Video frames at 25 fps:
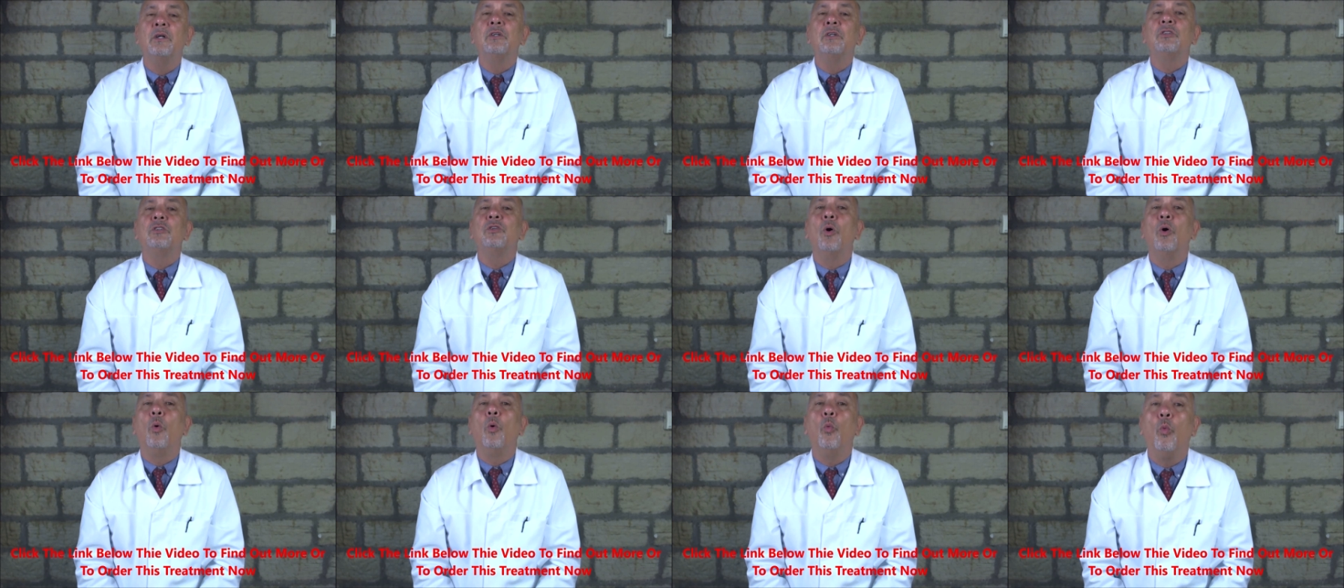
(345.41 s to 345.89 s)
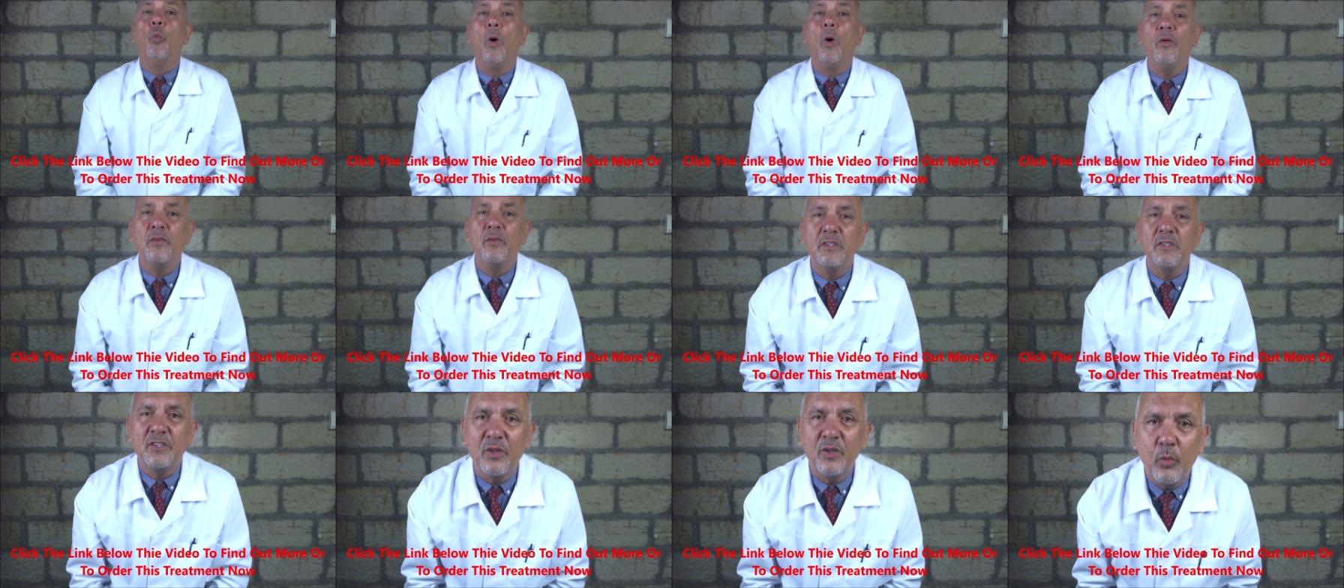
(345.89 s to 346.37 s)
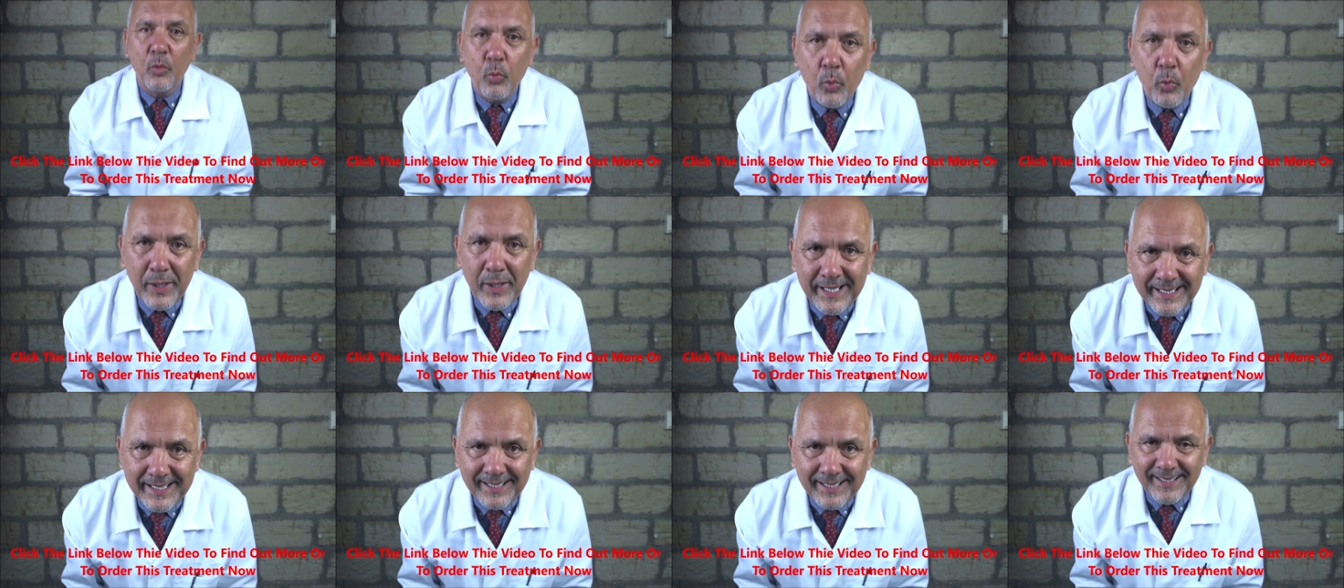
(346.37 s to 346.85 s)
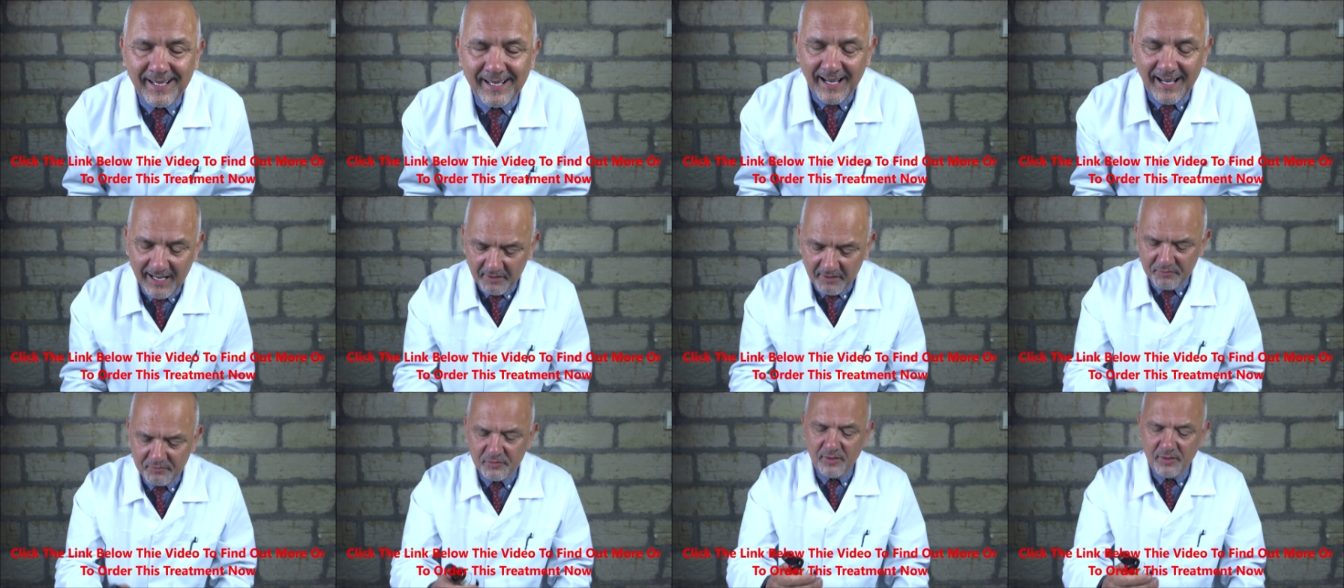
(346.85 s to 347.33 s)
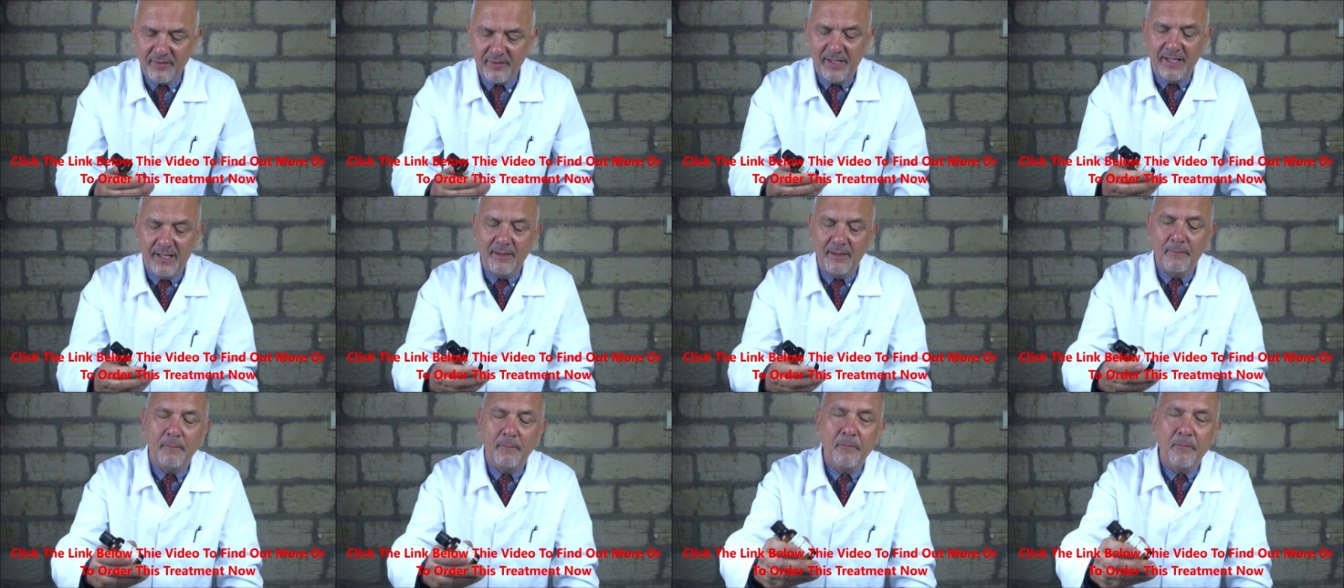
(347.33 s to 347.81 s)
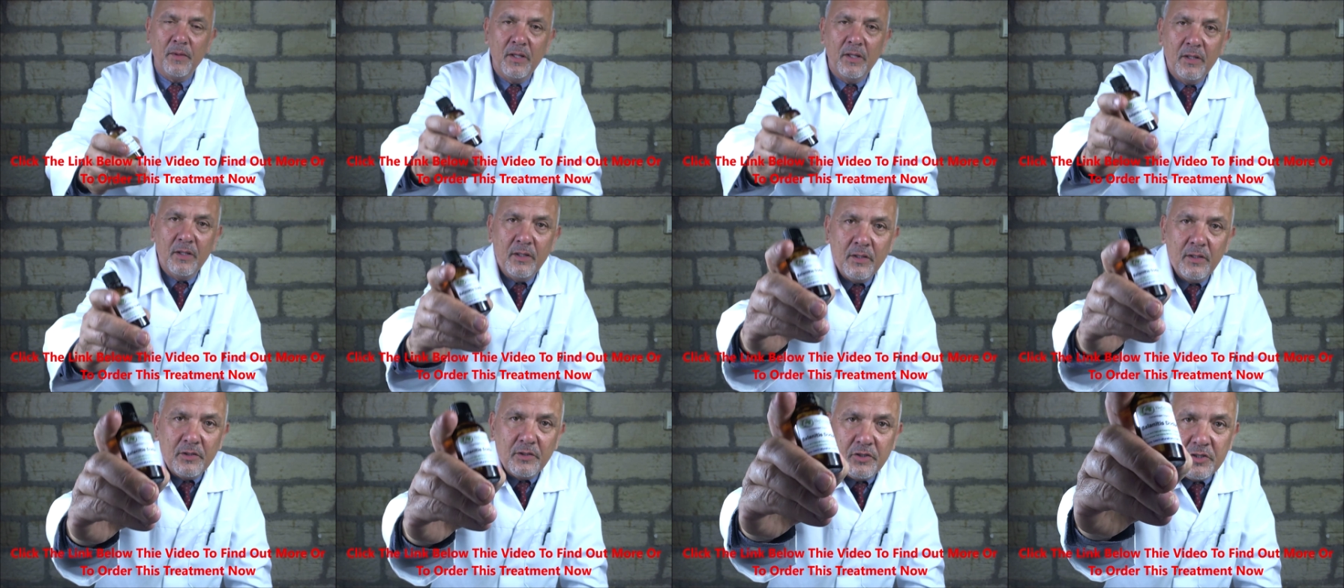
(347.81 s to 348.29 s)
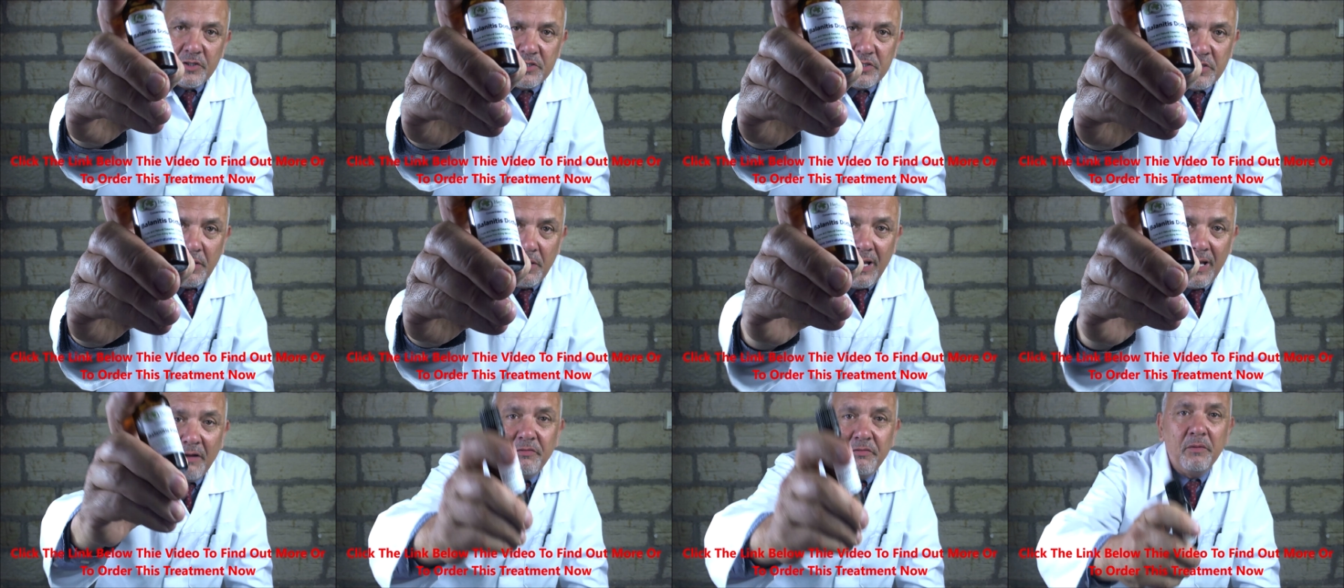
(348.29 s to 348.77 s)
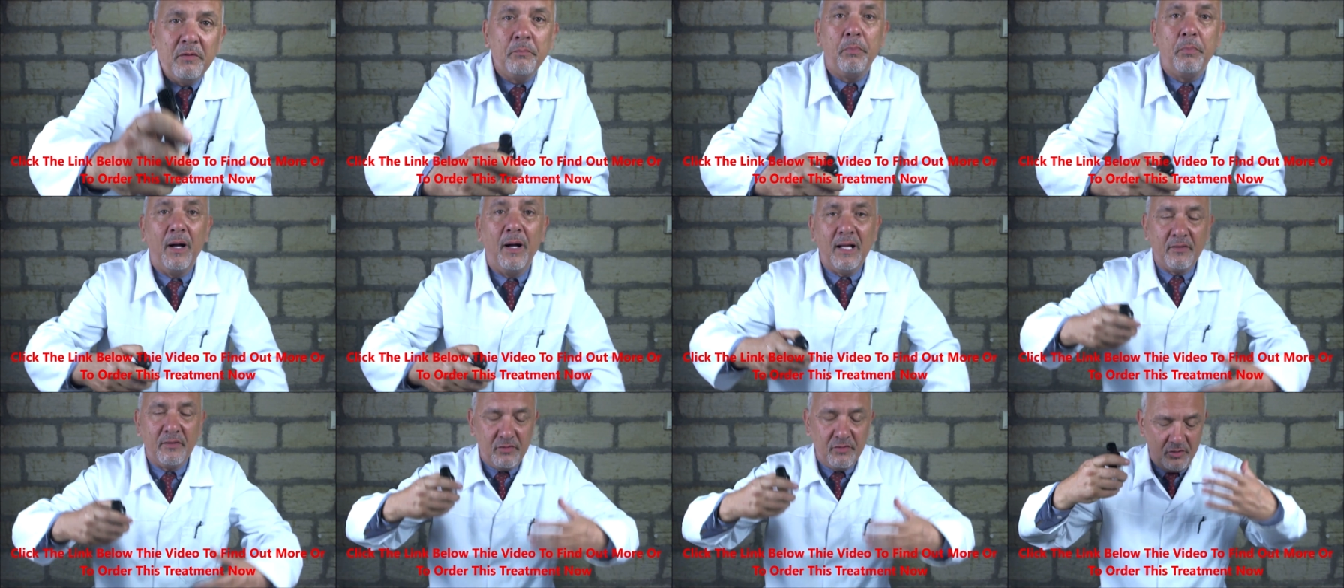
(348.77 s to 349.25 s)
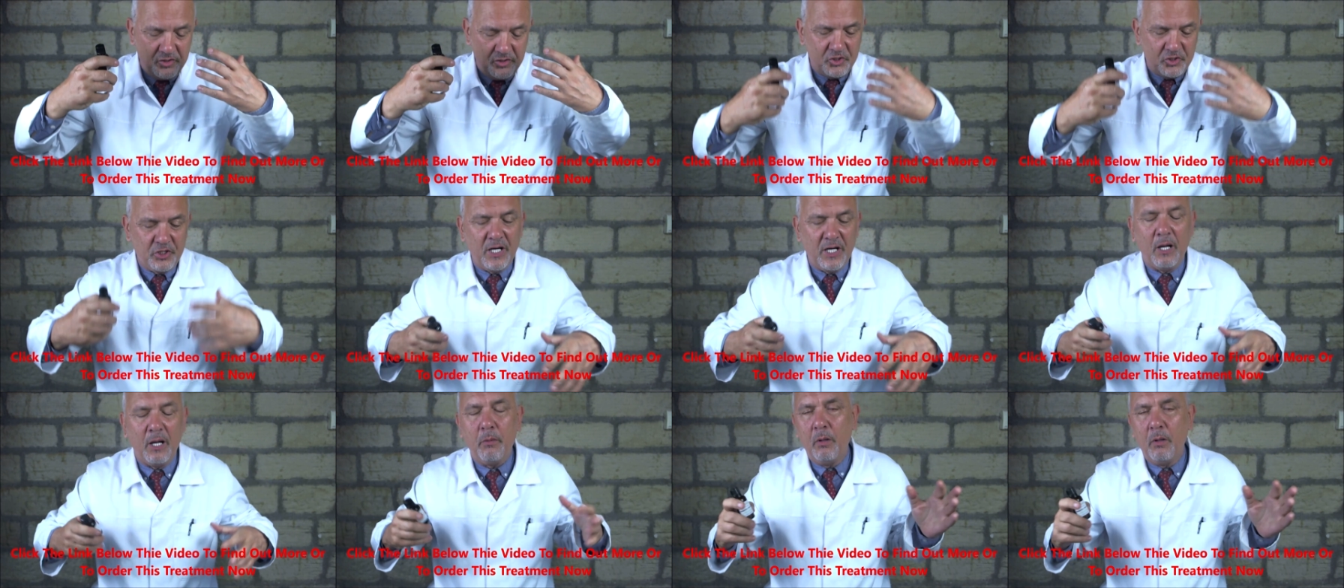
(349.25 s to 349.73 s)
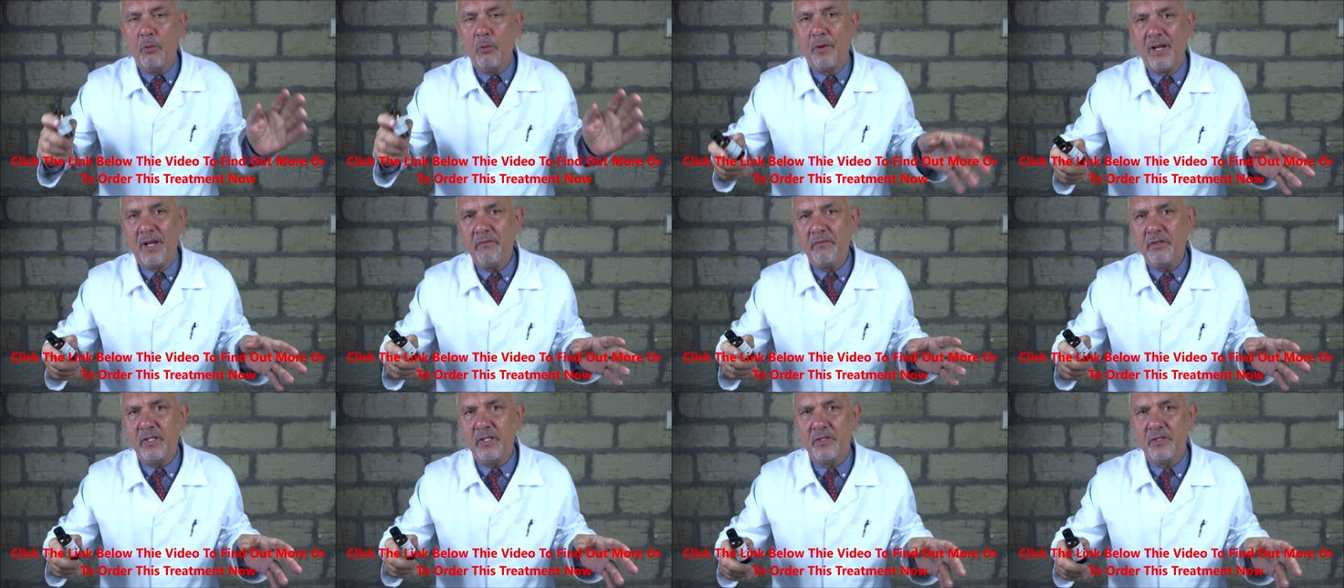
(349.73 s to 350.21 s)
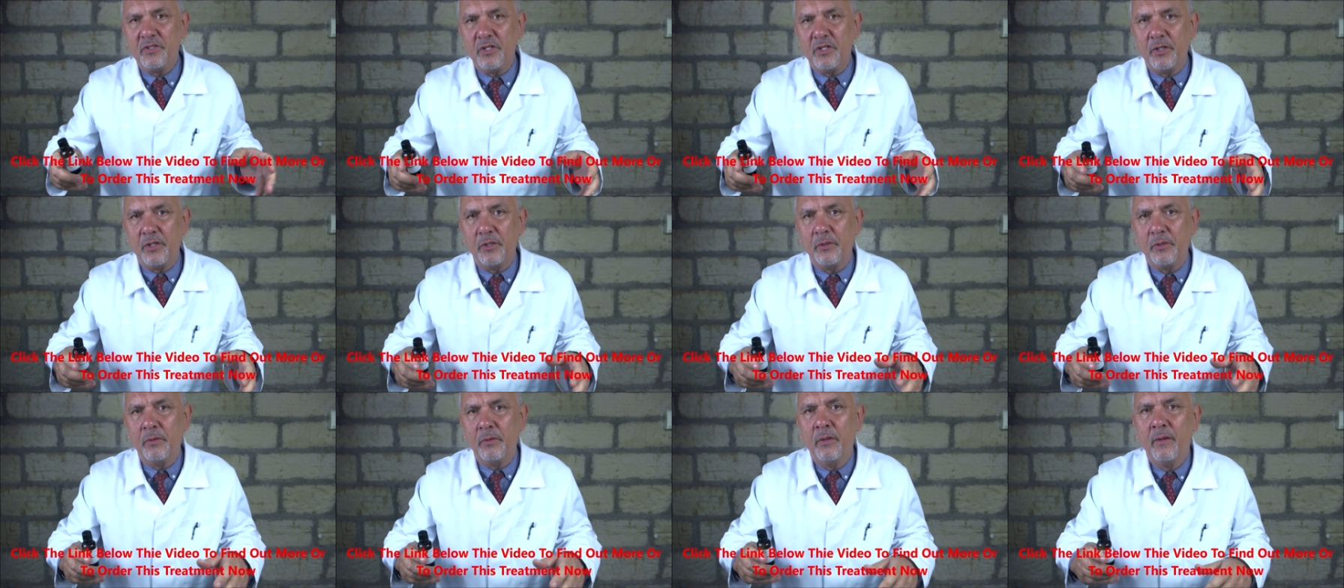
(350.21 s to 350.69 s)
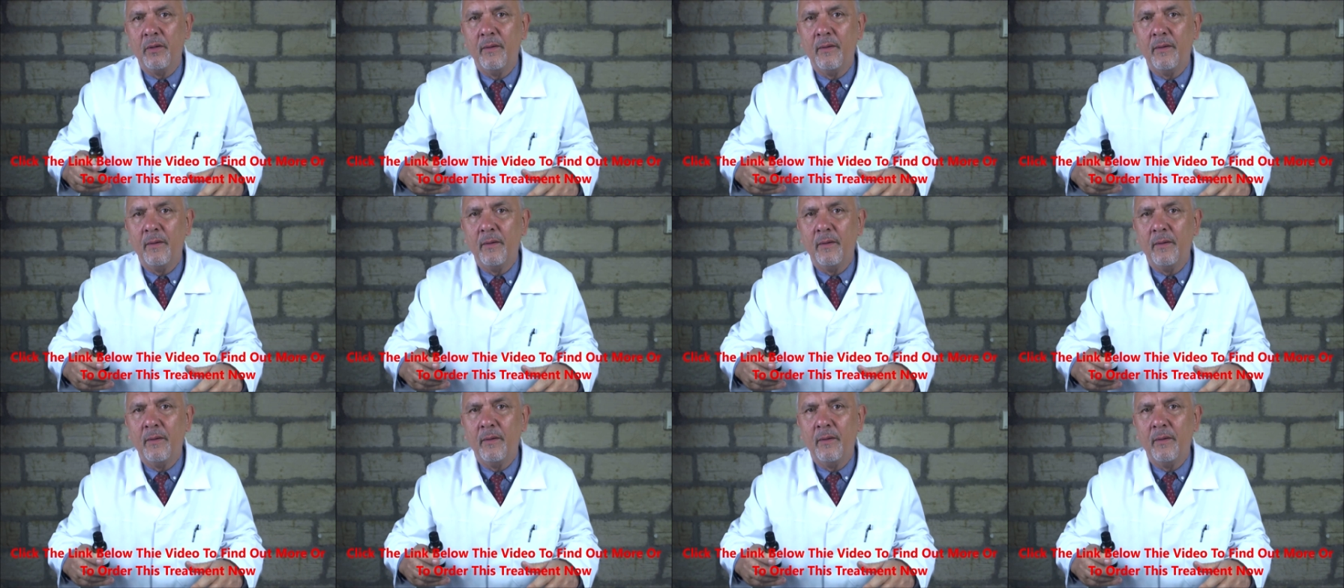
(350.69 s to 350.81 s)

So once a week after that, just to have a bath or a shower, whatever you do,